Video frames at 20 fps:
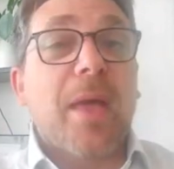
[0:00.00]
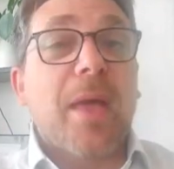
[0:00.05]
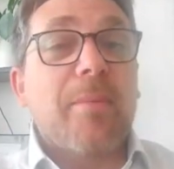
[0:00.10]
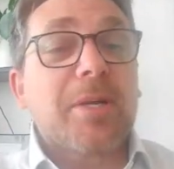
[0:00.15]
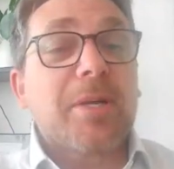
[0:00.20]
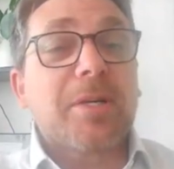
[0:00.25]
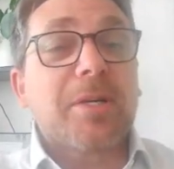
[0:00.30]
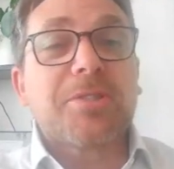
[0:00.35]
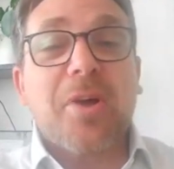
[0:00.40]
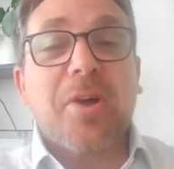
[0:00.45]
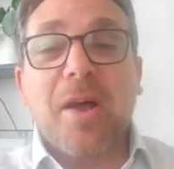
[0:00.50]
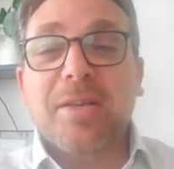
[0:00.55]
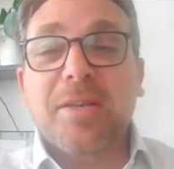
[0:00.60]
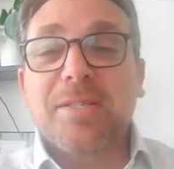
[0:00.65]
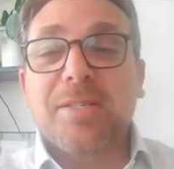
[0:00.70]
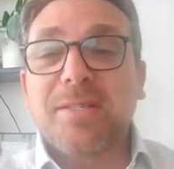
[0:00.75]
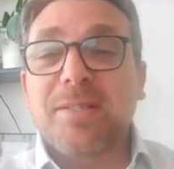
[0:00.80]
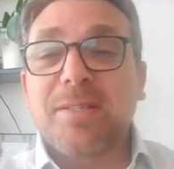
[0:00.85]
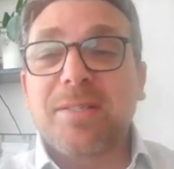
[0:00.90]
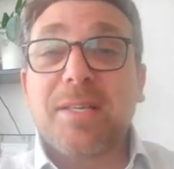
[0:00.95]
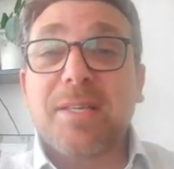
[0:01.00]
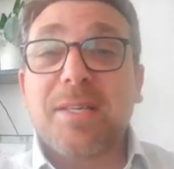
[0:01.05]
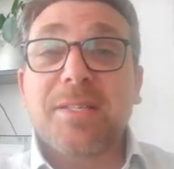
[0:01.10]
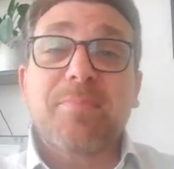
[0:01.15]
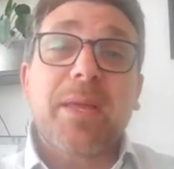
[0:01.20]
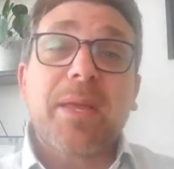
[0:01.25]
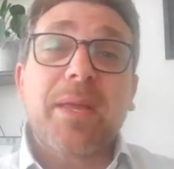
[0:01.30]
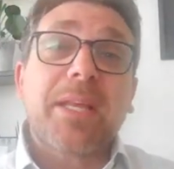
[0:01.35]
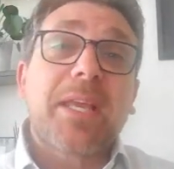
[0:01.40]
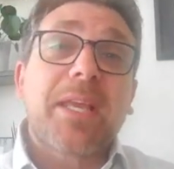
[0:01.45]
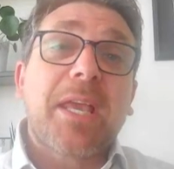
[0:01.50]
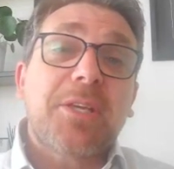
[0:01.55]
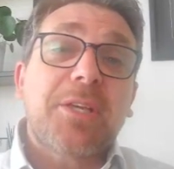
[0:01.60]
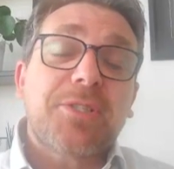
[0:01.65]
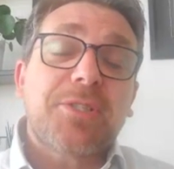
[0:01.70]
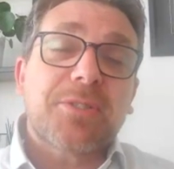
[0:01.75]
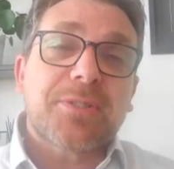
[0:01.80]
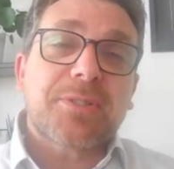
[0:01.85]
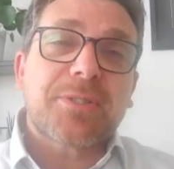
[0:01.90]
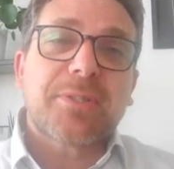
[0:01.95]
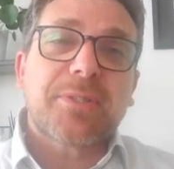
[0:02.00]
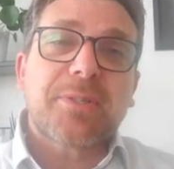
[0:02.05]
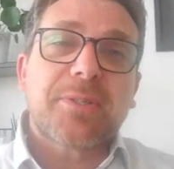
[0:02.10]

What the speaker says: chemical toxin is medications.